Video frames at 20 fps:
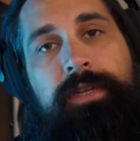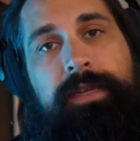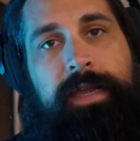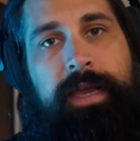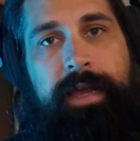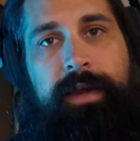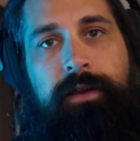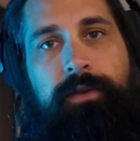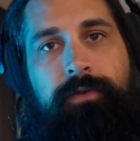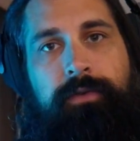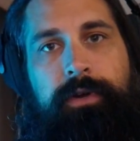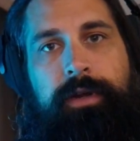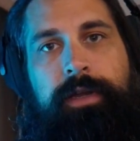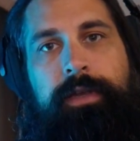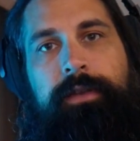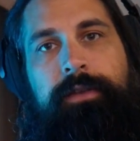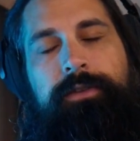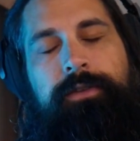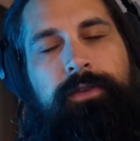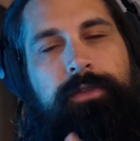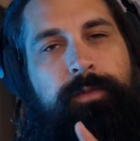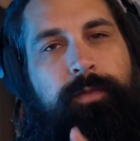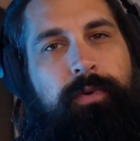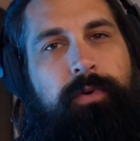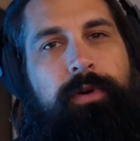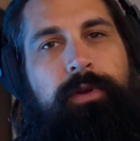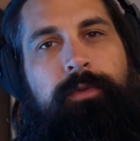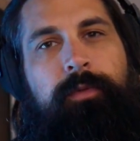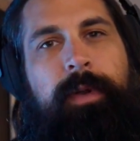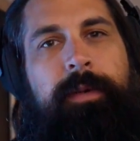category. So it's
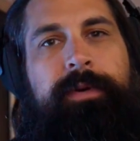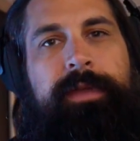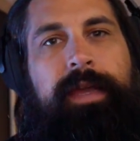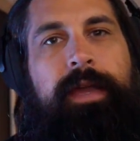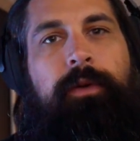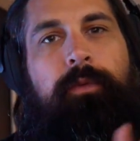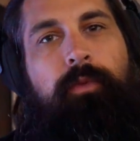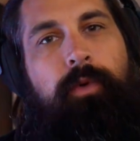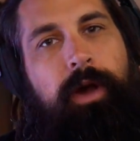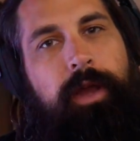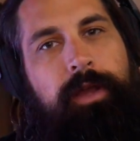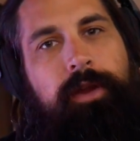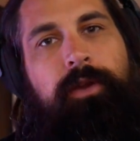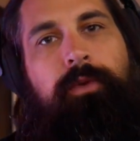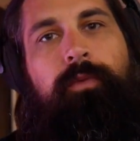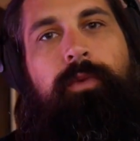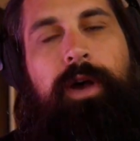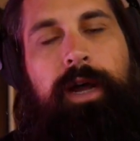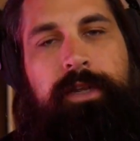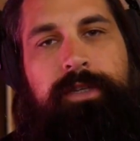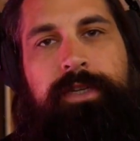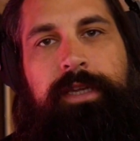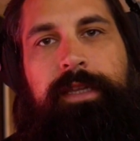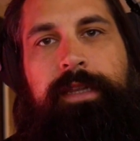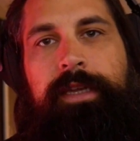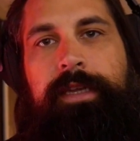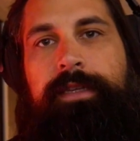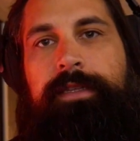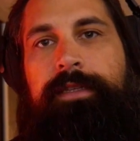important to remember that while you're watching this.